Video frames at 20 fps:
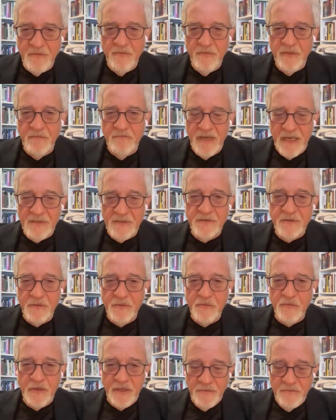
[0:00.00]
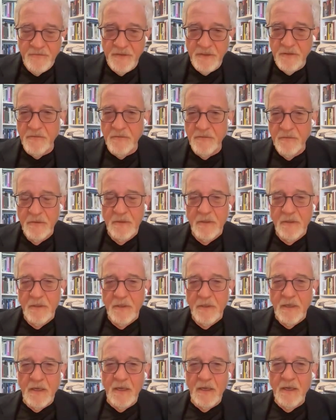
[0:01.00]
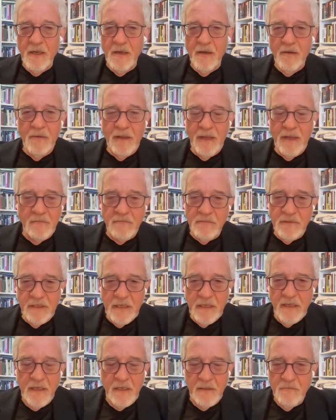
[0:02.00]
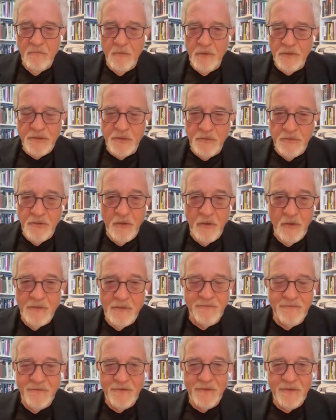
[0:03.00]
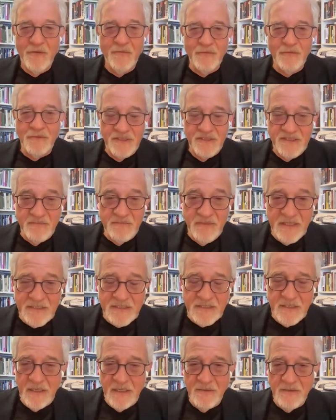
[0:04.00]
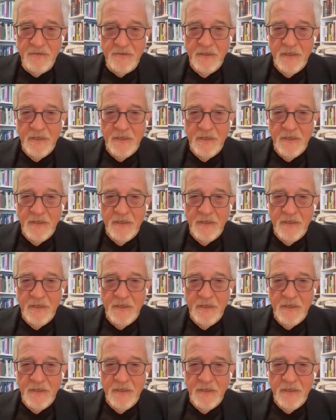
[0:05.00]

They matter a great deal, and one should not, dismiss that.